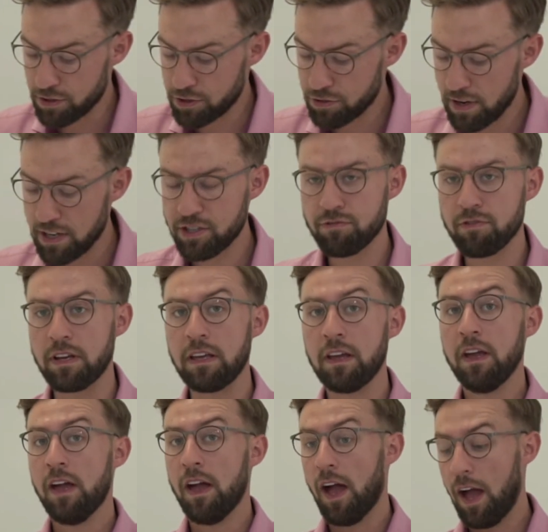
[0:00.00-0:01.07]
the Treasury
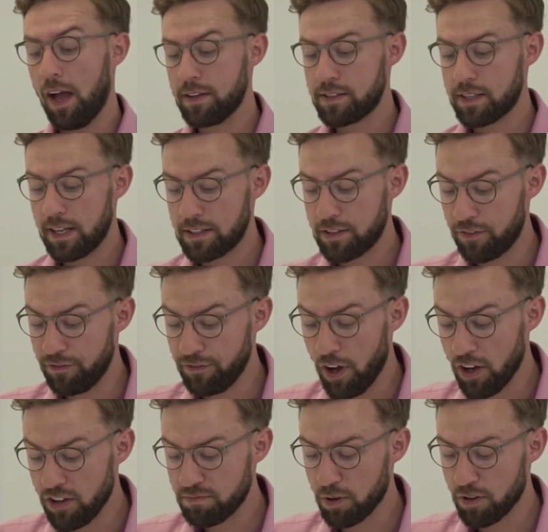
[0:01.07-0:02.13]
has collected
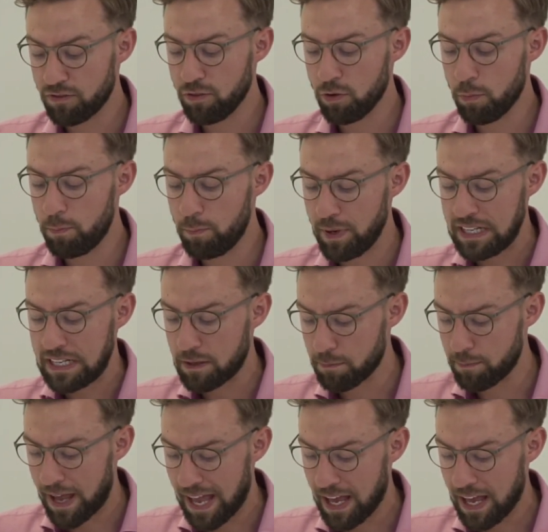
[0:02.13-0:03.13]
£5.4 billion